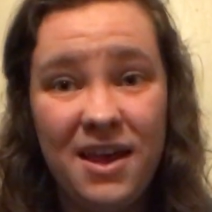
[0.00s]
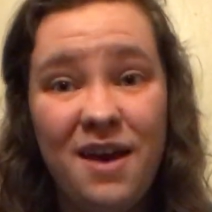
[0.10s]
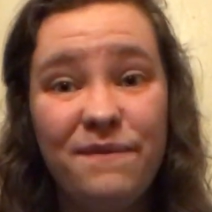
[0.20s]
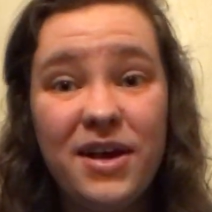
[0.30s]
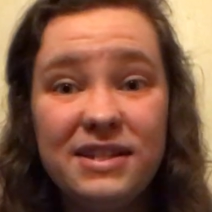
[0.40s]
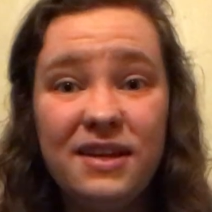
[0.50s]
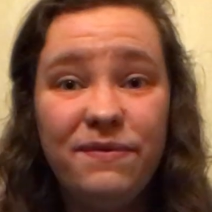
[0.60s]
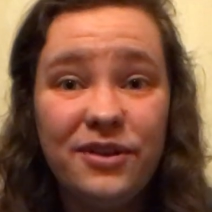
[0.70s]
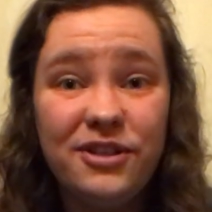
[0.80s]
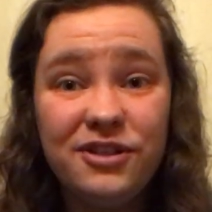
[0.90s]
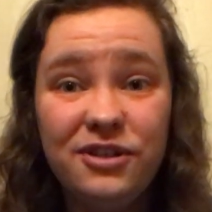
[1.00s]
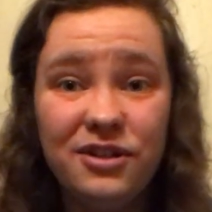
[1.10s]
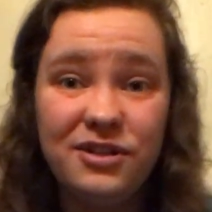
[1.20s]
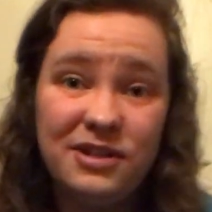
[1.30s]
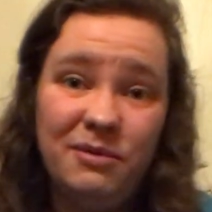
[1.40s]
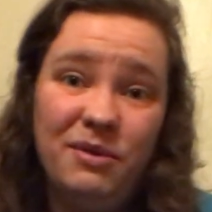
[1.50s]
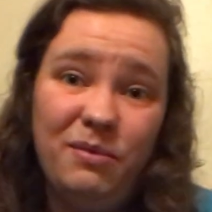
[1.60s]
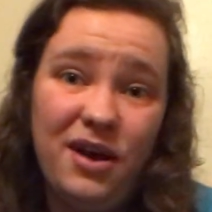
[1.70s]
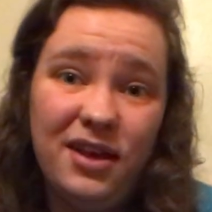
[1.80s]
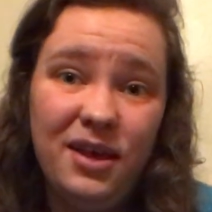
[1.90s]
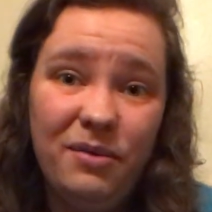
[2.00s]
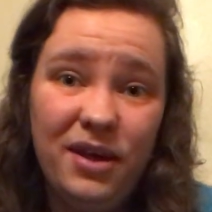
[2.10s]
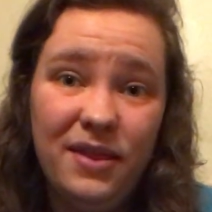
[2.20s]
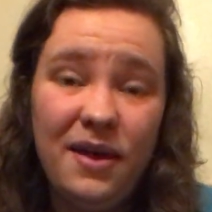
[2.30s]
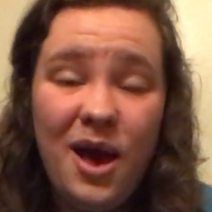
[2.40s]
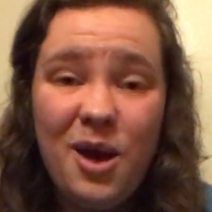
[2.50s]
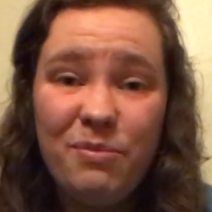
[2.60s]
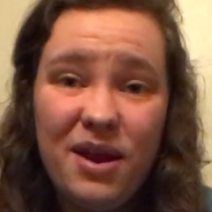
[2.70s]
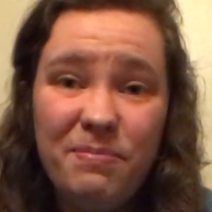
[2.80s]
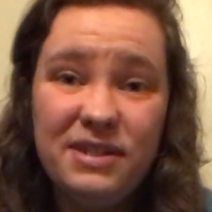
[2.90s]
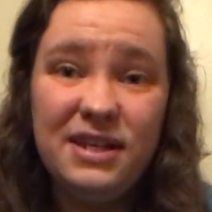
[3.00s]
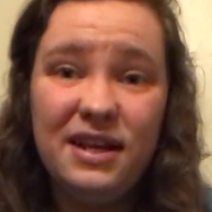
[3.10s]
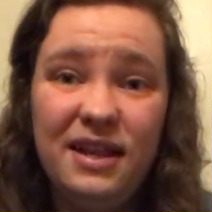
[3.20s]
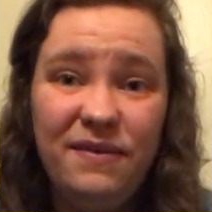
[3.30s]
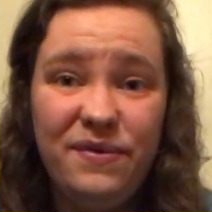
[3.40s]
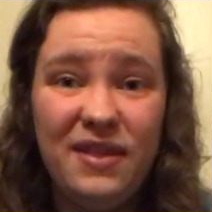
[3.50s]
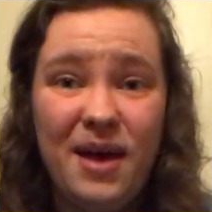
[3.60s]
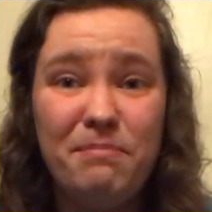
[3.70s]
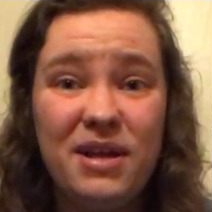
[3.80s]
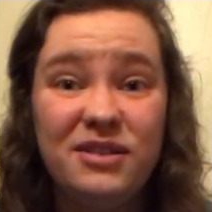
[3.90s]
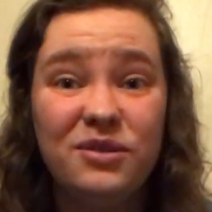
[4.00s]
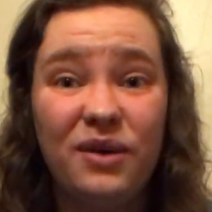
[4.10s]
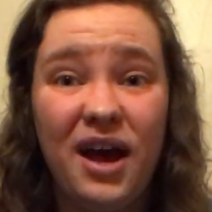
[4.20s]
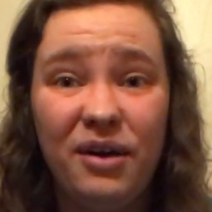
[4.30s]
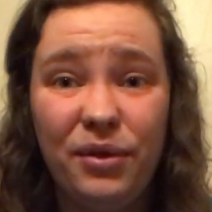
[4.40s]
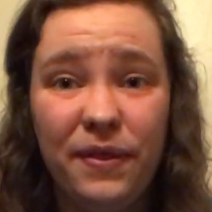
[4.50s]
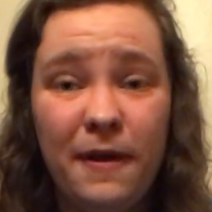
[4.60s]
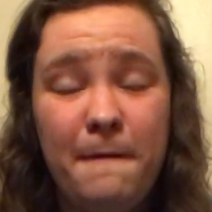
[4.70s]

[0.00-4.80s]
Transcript: Firstly, for the students that we're working with, pray particularly for their mental health.